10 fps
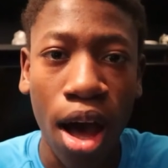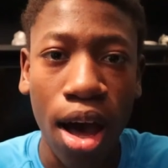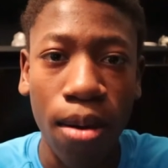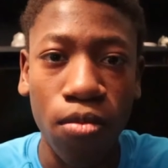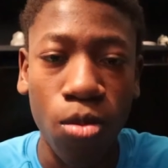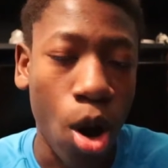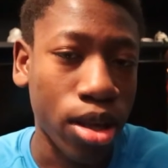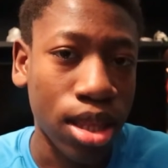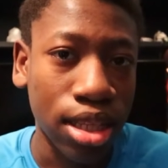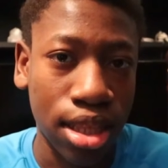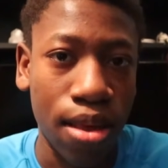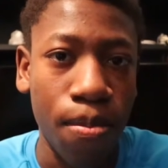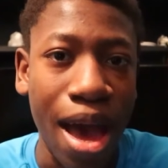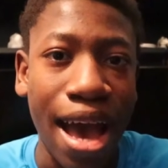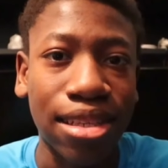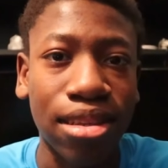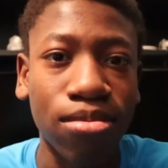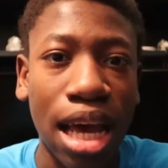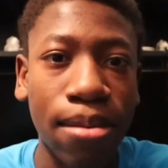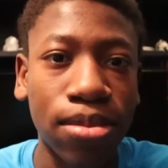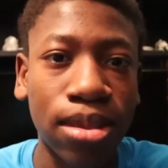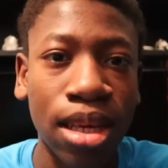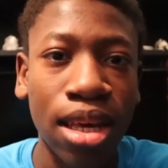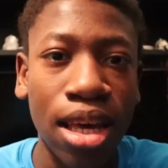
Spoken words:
wrong things in the past, sometimes